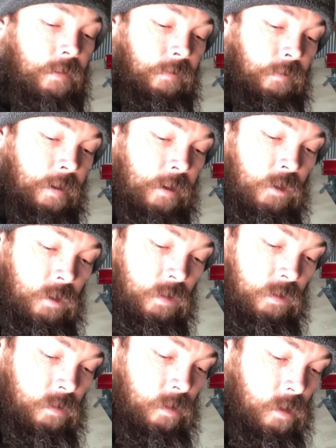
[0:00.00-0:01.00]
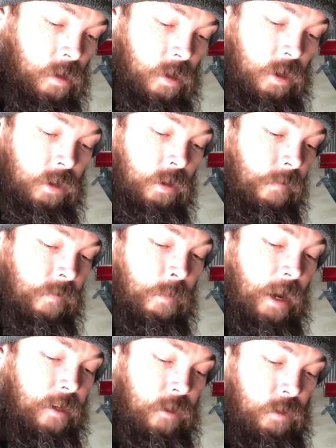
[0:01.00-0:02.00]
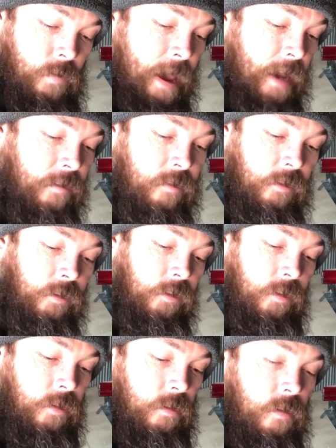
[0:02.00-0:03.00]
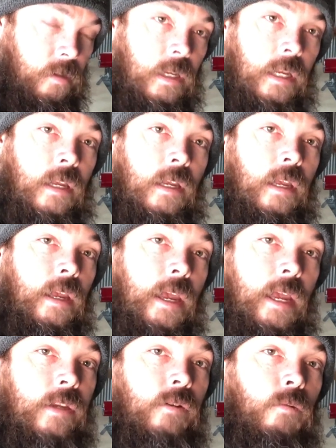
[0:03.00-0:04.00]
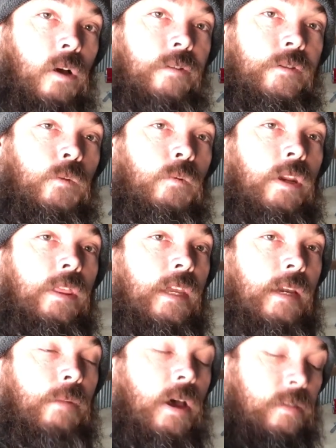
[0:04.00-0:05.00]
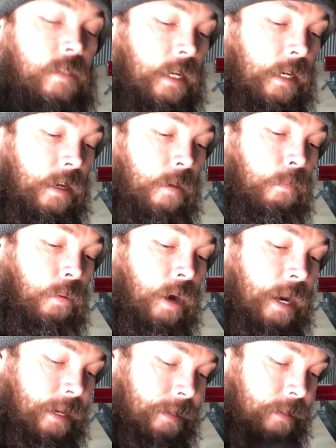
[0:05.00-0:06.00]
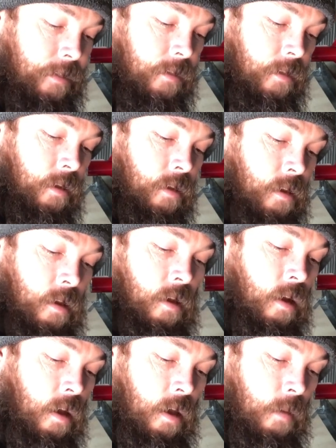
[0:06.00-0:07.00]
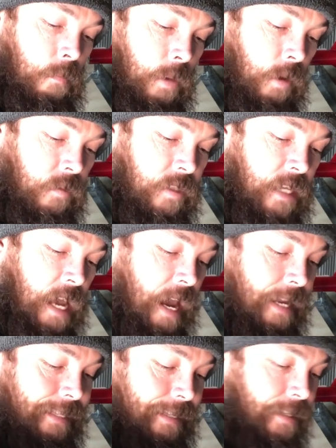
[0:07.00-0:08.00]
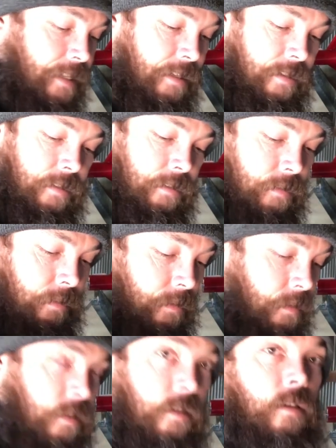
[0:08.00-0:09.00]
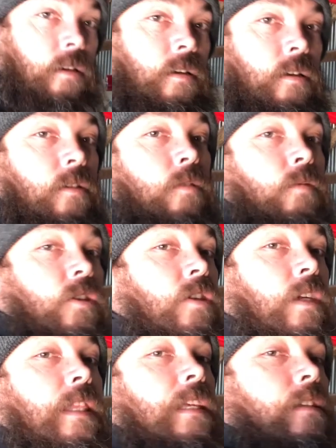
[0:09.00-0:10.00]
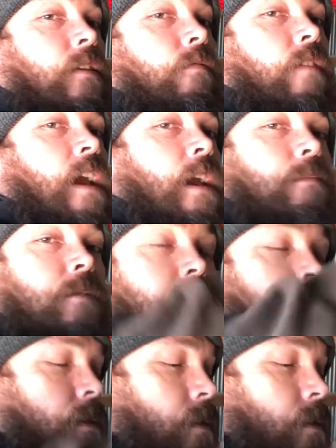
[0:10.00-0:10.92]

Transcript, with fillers: differential, you'll have to buy two axles. And you also wanna think about setting up brakes on both sides. Once you get these unwrapped,